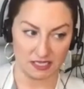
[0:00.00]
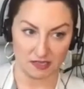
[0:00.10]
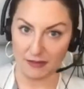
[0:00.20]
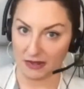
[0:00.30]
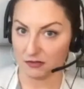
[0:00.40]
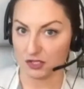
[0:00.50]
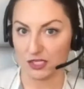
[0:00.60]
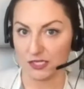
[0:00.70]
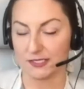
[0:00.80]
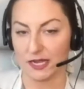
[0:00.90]
balance
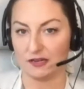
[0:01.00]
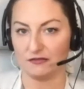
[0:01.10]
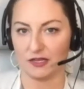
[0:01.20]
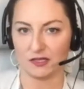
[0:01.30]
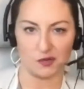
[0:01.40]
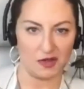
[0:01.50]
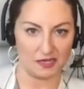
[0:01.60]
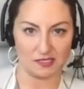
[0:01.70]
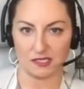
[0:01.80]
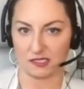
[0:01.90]
sheet side of things, so
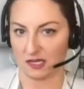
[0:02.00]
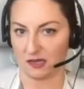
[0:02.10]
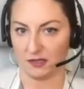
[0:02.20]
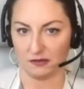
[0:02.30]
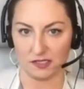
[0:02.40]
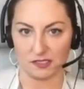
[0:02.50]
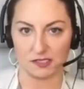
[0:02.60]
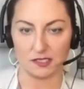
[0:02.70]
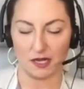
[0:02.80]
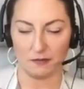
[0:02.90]
assets,
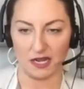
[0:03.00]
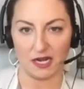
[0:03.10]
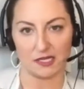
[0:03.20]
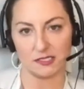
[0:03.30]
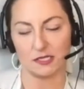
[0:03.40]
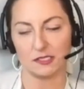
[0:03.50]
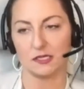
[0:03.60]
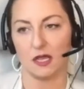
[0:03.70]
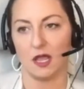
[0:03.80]
liabilities, net assets,